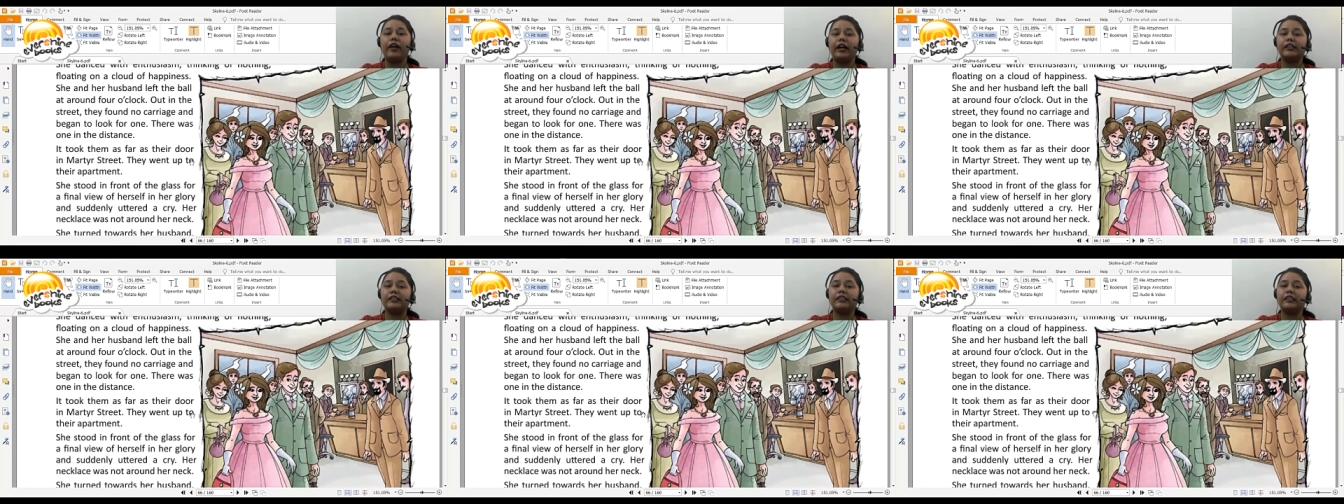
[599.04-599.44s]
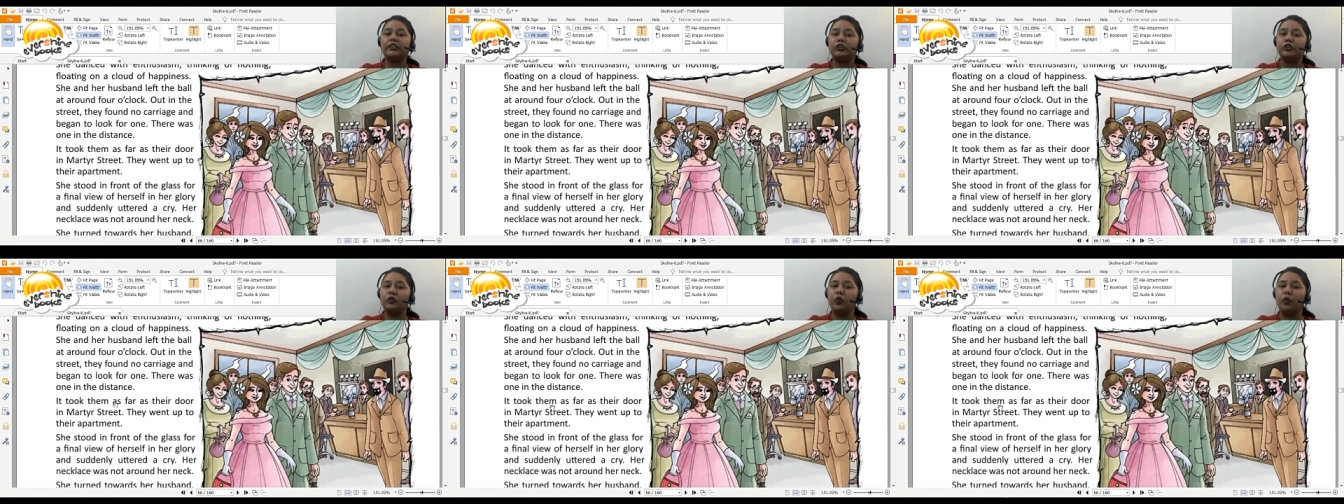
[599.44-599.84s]
as their
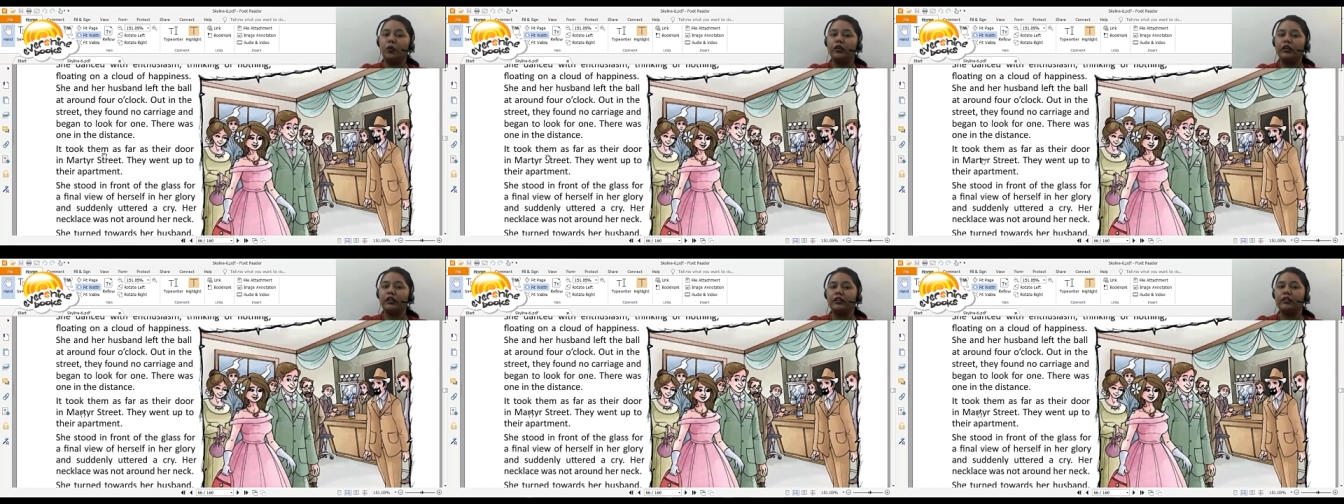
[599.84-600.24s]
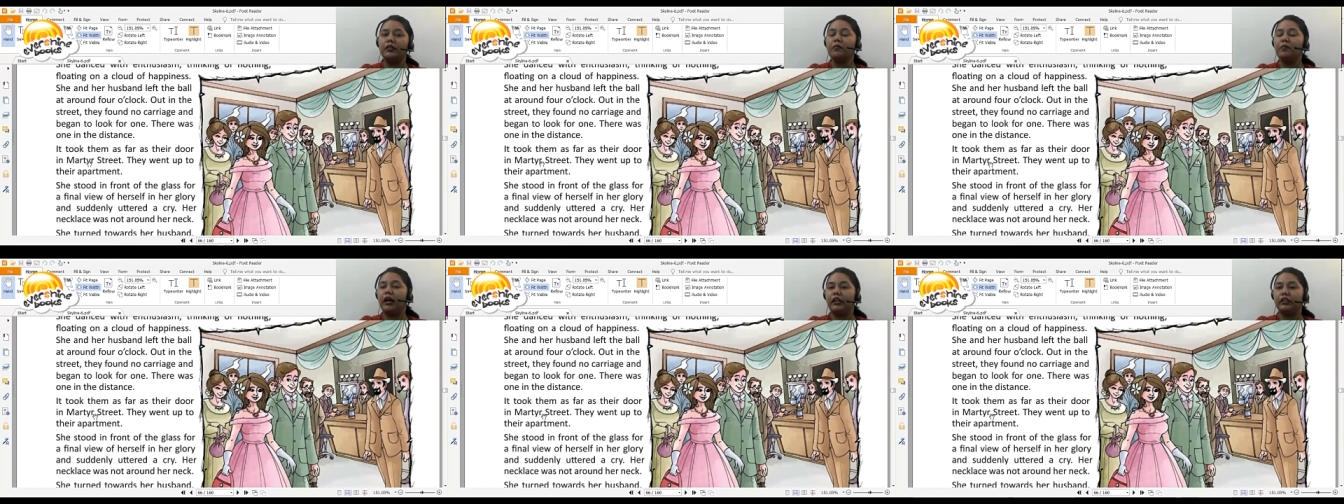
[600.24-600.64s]
door in the
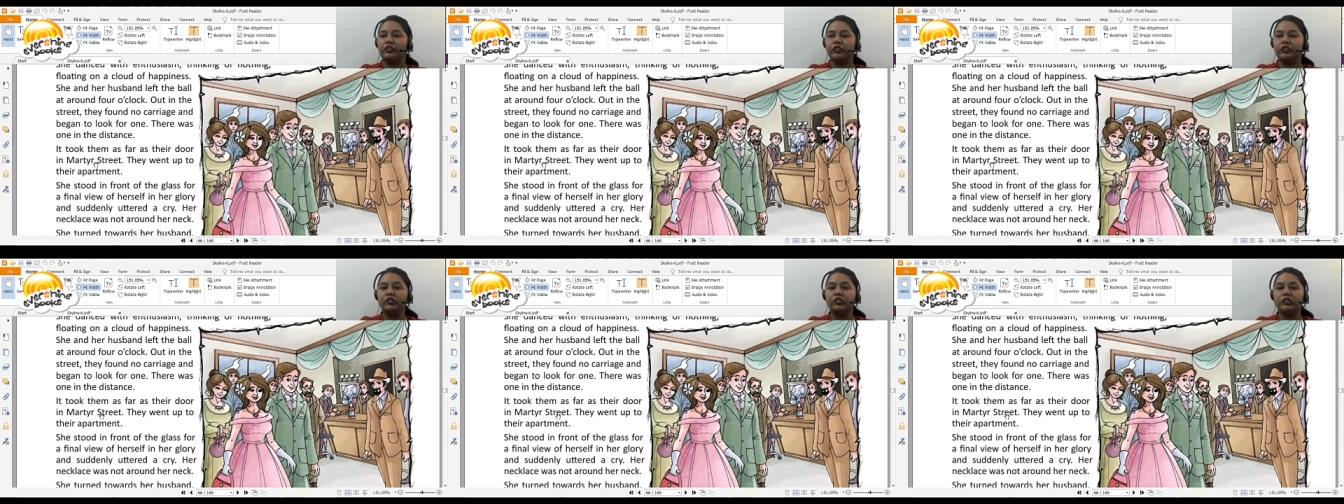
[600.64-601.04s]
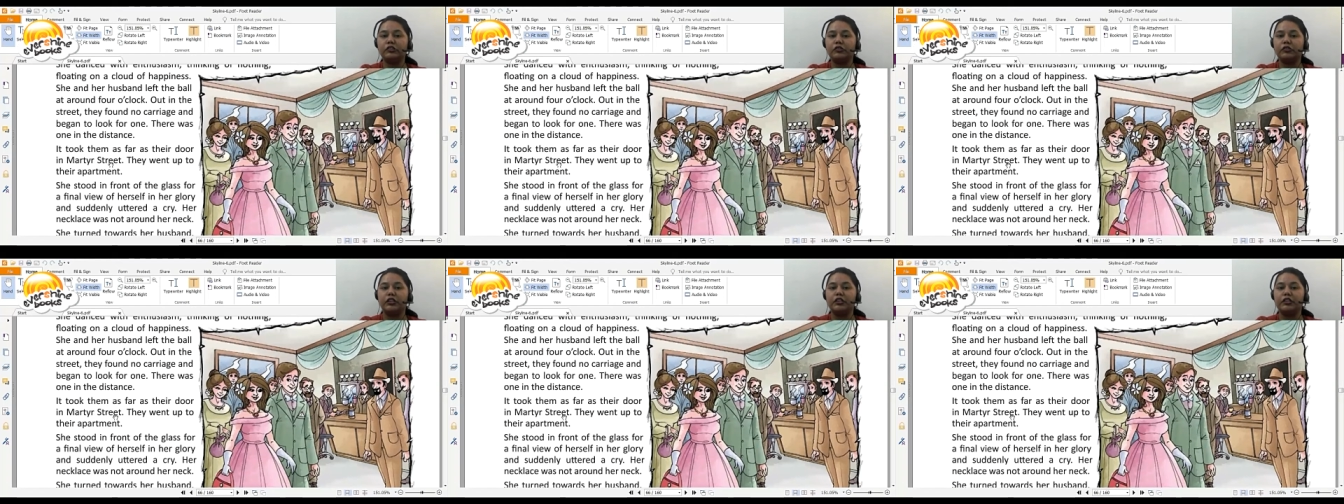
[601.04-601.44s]
Martyr
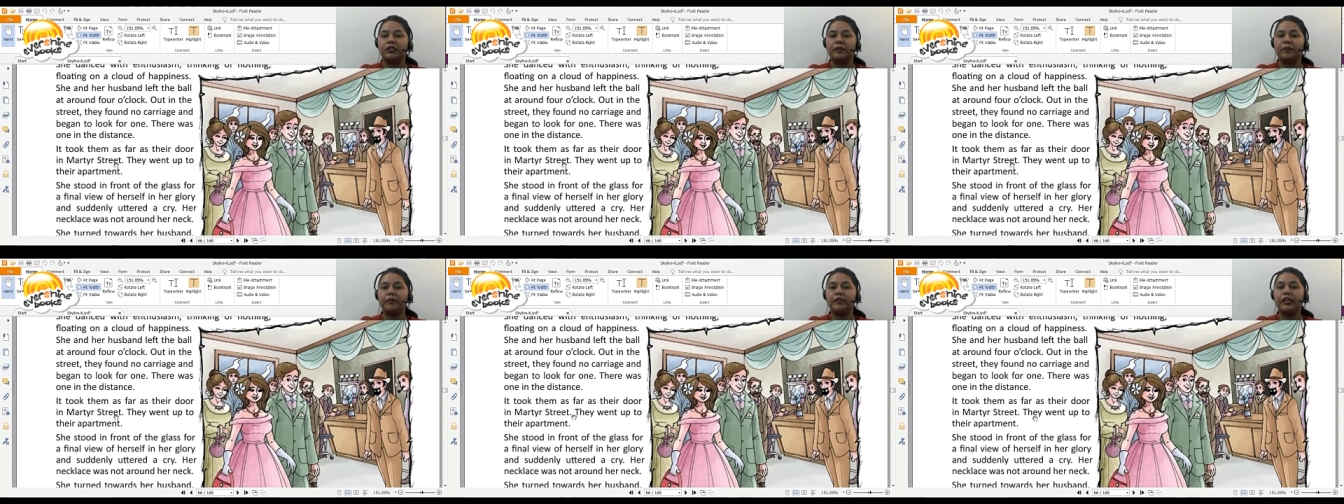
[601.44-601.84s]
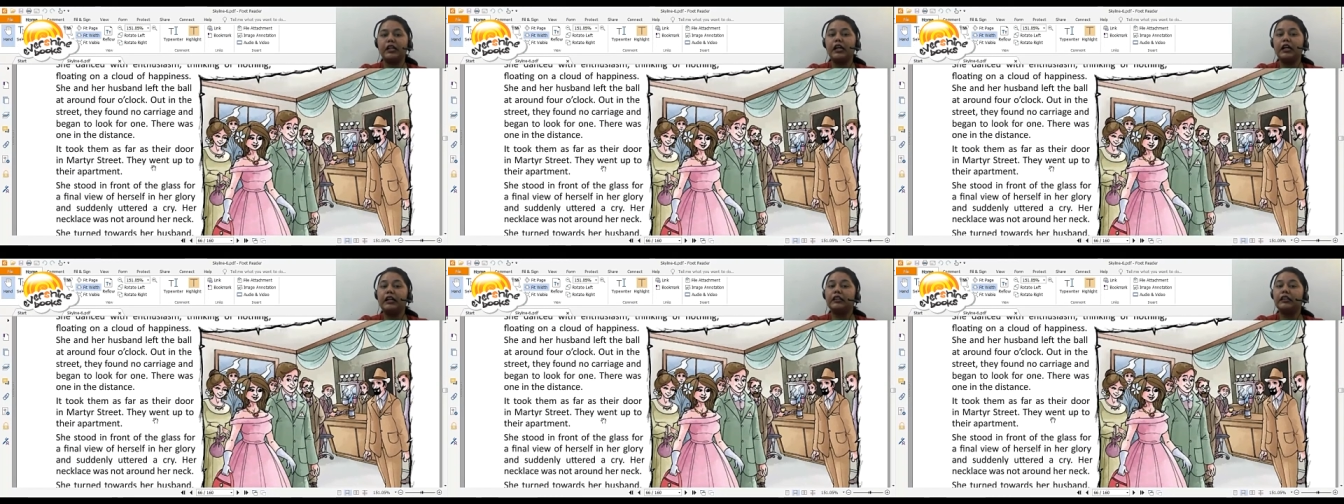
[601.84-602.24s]
Street.
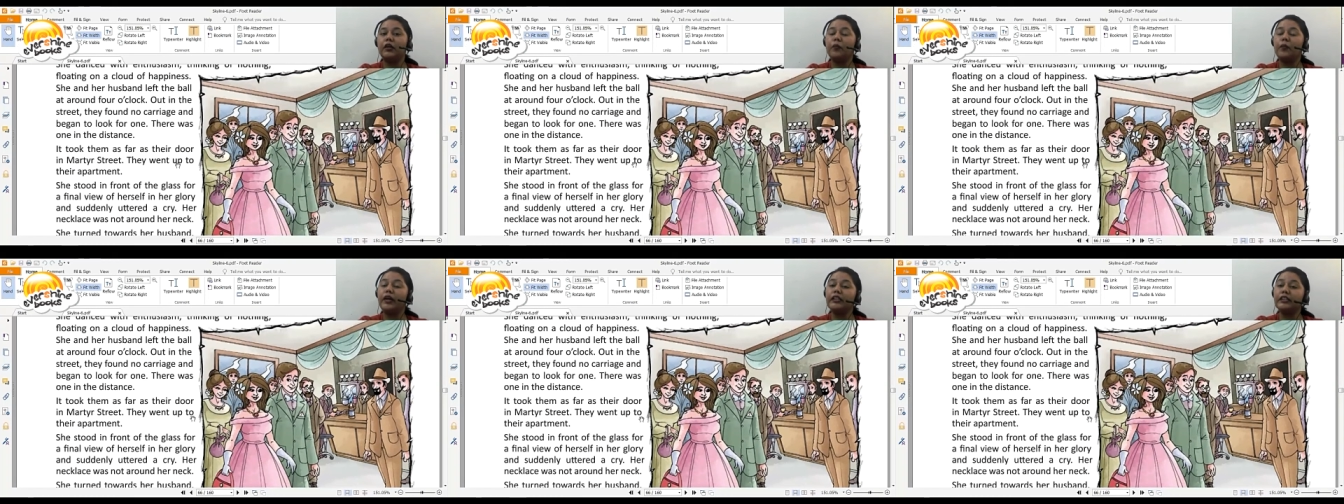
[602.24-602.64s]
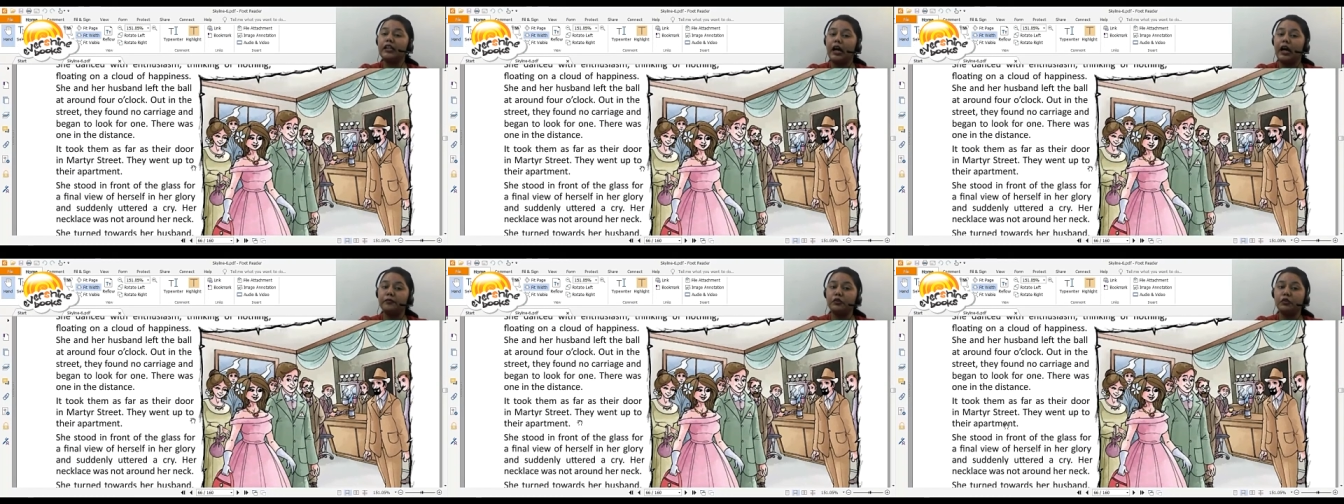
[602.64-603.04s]
They went
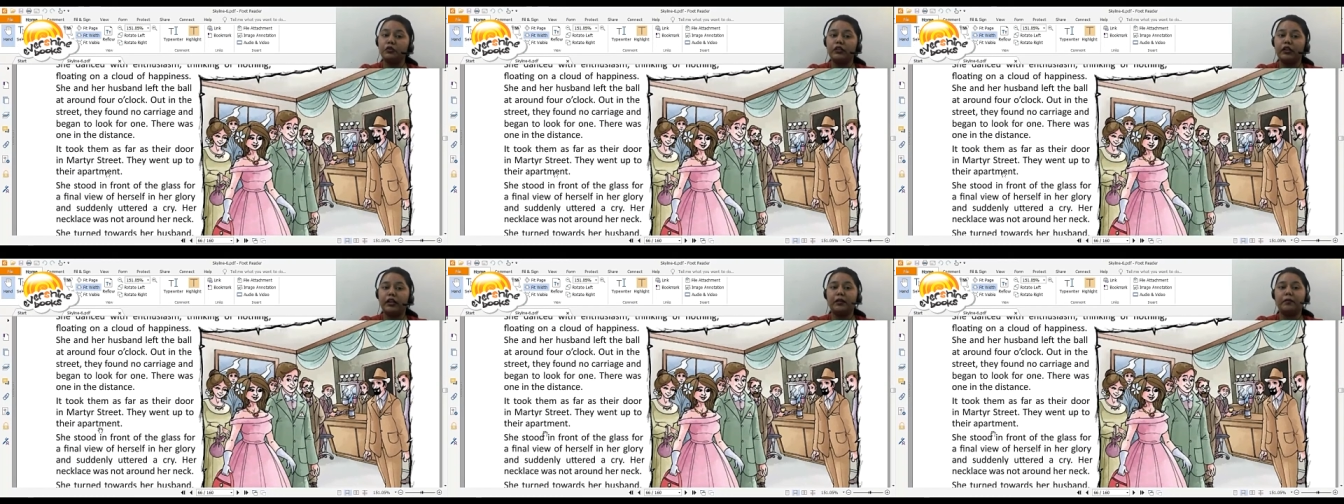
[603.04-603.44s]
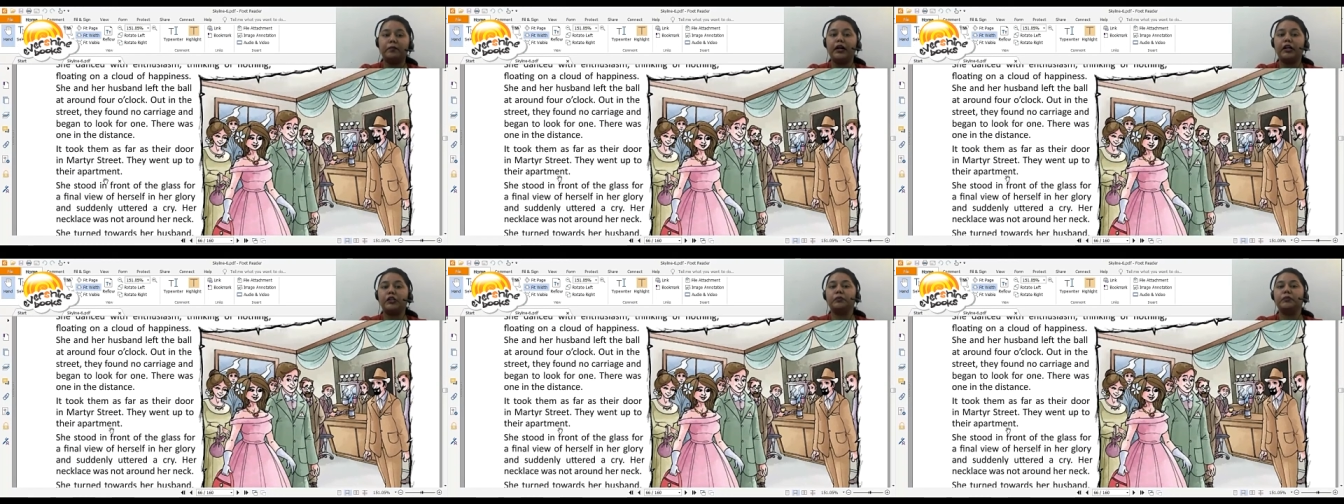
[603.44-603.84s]
up to their
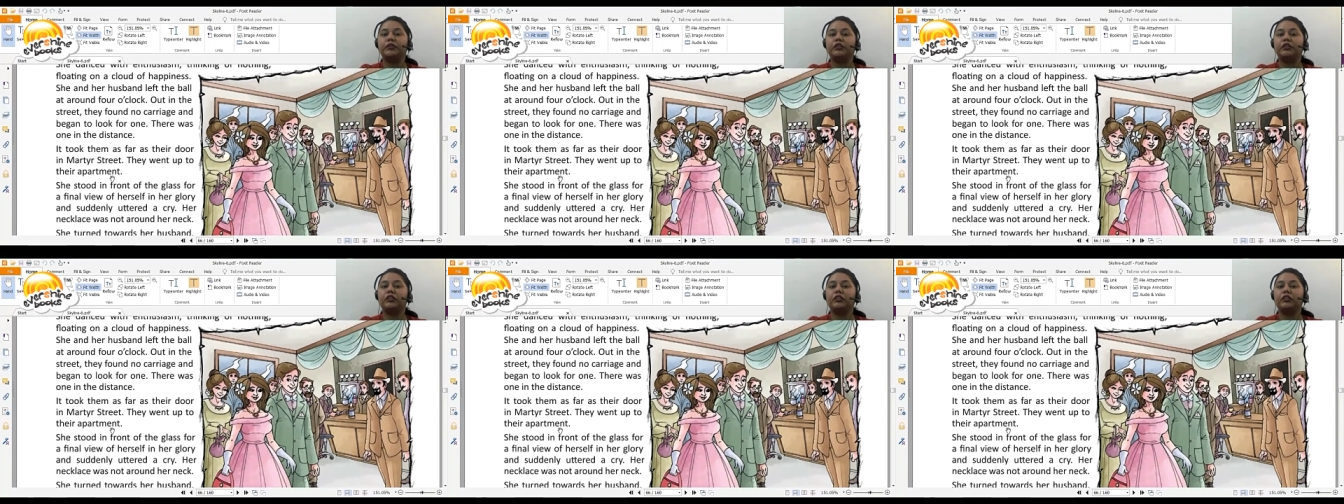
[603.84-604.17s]
apartment.